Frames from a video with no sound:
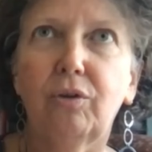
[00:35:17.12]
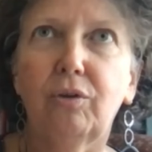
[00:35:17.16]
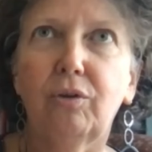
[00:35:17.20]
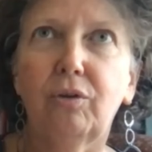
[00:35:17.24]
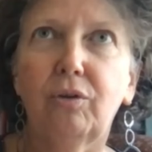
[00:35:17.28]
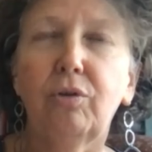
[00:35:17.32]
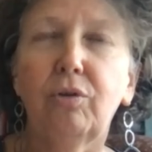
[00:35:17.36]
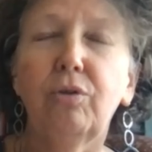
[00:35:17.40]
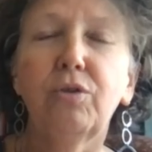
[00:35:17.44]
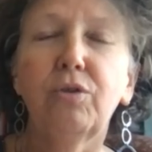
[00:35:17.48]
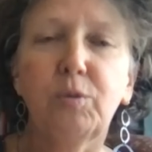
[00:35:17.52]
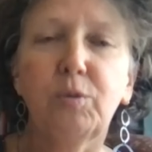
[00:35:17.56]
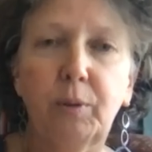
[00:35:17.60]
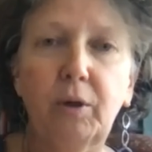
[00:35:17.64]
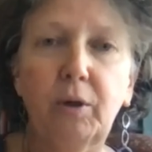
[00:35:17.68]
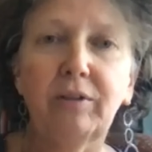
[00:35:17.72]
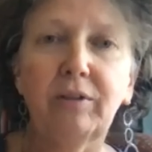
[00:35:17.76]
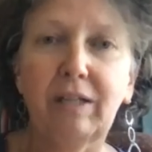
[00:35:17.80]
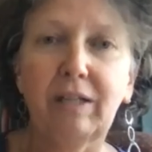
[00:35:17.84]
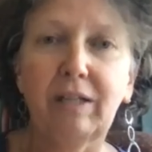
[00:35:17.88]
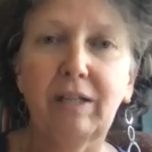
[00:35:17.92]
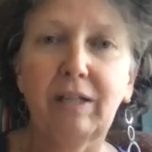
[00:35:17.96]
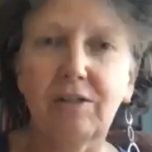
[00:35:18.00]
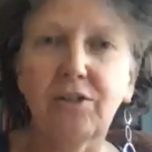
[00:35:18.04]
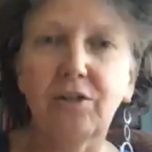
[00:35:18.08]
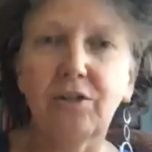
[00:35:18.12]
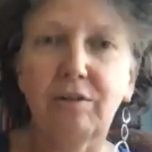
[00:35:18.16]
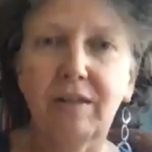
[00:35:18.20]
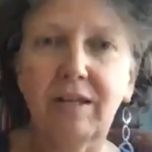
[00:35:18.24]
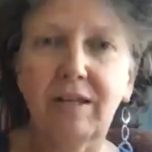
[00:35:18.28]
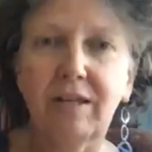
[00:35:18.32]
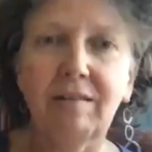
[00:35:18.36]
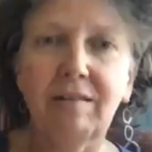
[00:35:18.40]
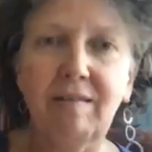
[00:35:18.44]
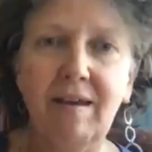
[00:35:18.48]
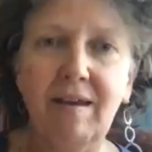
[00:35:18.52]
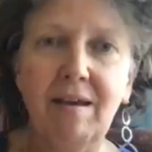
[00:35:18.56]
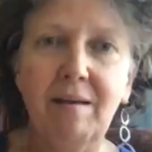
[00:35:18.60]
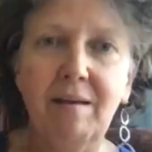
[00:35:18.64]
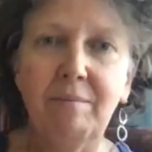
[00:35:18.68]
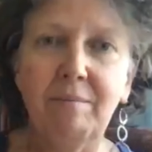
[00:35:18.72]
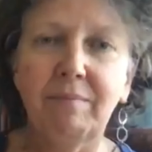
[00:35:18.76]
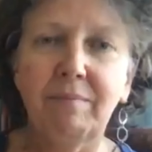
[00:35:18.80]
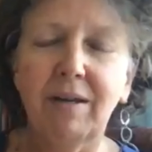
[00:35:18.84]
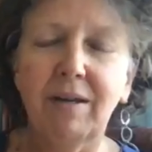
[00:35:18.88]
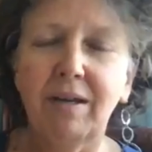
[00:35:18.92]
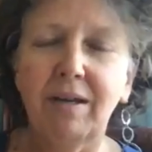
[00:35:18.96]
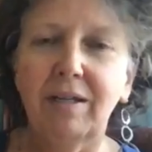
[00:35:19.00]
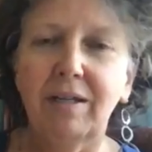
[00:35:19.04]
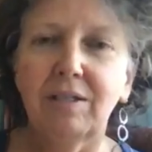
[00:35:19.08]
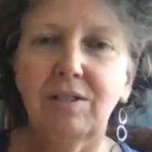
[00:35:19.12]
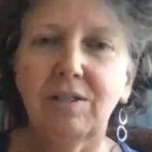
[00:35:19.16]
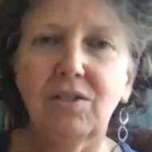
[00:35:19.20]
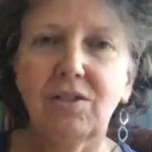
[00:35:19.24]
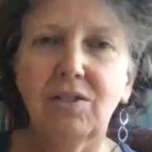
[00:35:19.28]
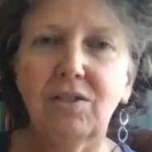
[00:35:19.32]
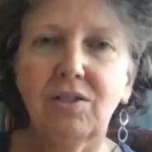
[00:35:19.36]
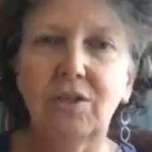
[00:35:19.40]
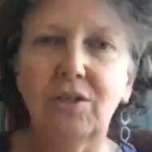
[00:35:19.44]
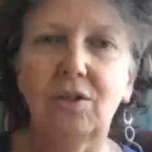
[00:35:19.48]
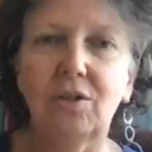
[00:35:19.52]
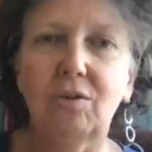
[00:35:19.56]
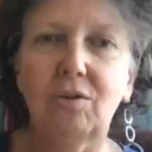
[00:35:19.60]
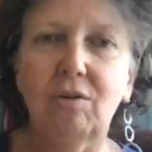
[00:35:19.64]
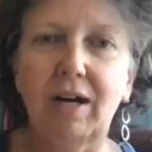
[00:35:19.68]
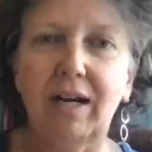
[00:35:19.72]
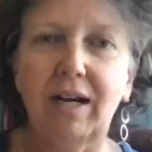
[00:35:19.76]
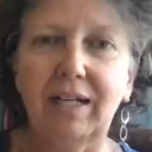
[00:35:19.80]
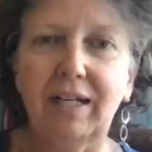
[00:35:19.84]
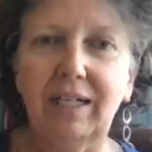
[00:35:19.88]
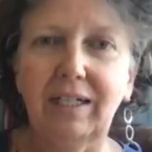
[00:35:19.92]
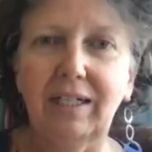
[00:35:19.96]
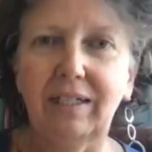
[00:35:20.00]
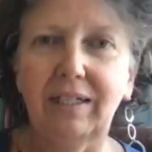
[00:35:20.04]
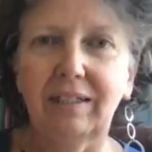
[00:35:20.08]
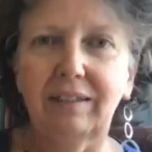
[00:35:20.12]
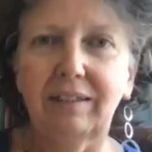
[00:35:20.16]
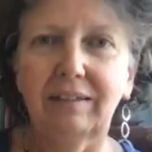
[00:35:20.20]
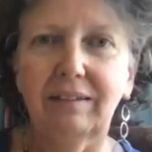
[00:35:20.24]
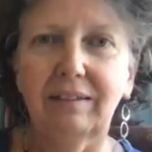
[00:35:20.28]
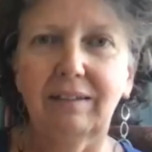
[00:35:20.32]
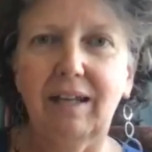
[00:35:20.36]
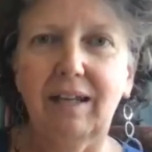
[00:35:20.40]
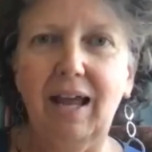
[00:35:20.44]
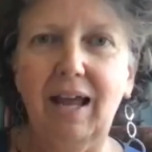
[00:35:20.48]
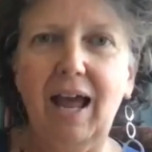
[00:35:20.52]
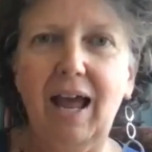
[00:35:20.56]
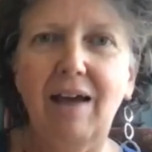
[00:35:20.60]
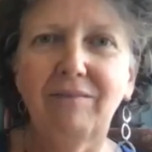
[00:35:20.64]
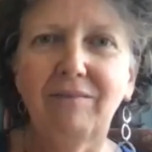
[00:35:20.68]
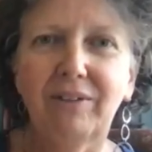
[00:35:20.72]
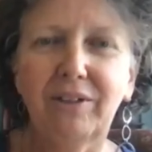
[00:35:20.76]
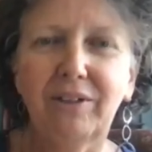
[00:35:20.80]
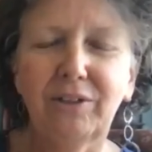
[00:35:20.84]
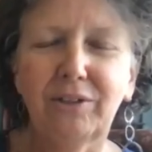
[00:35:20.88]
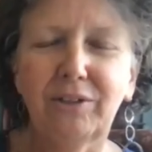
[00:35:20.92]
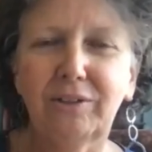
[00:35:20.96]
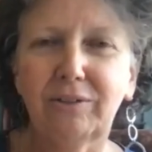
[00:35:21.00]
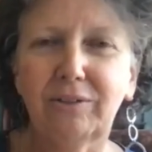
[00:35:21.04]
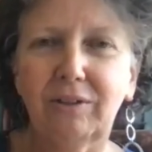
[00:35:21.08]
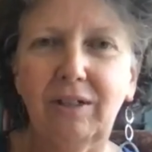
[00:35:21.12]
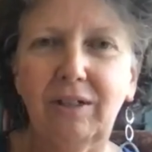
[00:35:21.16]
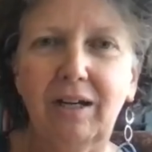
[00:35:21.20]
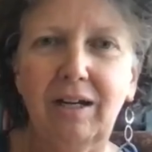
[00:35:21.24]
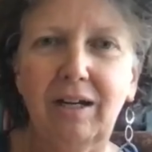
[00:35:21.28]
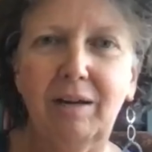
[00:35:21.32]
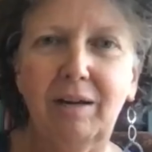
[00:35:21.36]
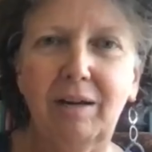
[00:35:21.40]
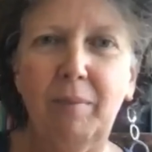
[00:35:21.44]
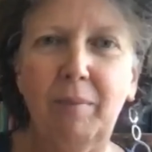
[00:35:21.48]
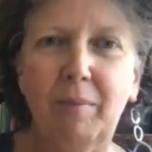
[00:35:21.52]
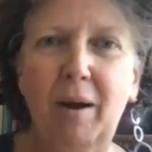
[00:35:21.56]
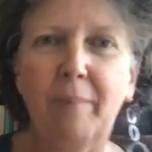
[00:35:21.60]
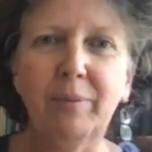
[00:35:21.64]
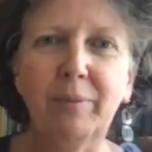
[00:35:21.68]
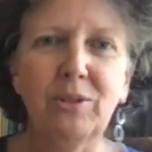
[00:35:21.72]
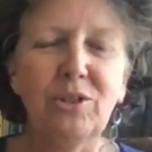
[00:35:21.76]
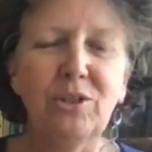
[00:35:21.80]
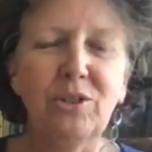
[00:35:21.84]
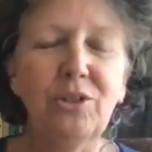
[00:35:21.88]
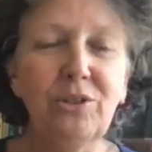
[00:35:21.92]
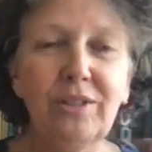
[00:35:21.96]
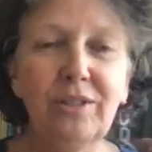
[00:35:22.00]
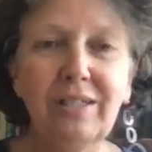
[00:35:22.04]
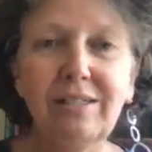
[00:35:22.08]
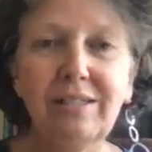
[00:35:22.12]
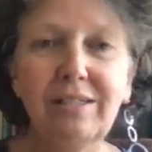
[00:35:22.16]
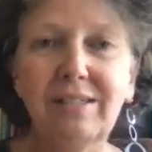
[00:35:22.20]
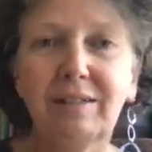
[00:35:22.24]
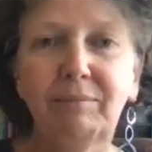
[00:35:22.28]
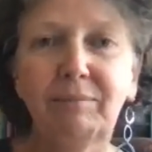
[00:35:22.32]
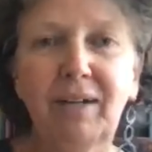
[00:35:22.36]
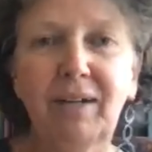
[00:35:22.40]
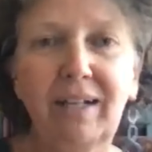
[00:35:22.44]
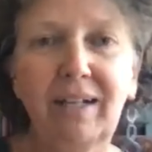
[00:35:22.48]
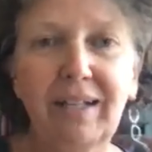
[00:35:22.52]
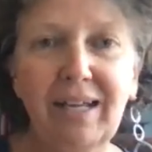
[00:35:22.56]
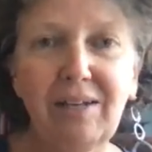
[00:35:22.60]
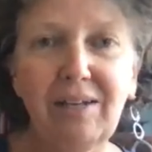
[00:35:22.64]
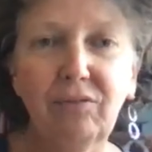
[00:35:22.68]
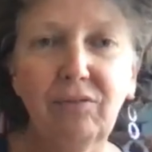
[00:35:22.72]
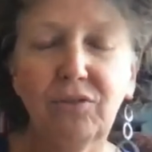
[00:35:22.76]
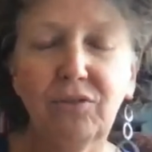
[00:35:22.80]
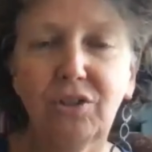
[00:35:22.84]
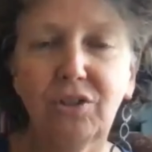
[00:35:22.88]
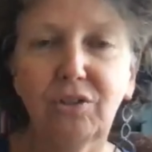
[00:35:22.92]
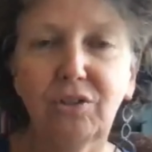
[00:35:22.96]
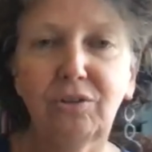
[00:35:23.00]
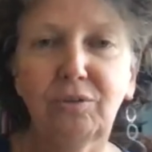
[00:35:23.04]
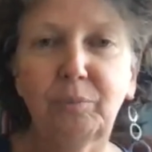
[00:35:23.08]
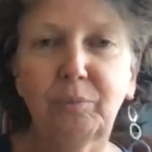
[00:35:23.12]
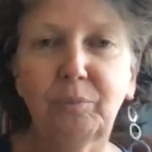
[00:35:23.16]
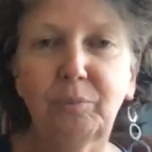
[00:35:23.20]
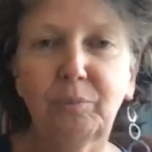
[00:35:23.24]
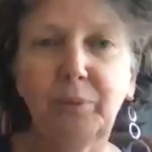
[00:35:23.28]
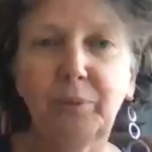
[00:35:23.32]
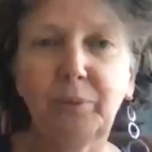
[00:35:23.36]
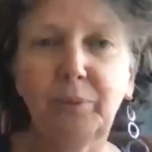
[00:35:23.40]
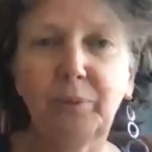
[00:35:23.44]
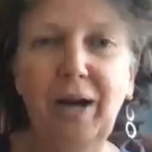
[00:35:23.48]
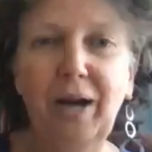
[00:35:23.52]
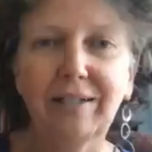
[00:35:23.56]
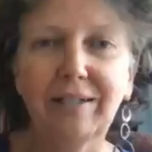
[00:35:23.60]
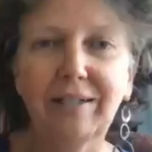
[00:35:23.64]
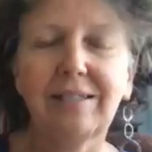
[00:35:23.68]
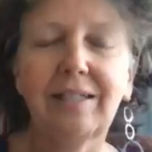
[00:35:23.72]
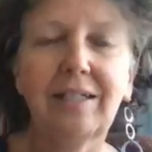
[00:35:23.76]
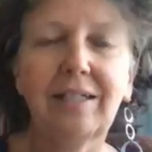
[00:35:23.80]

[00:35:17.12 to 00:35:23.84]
whose pronouns are they, them. So I have other opportunities in my life to practice it.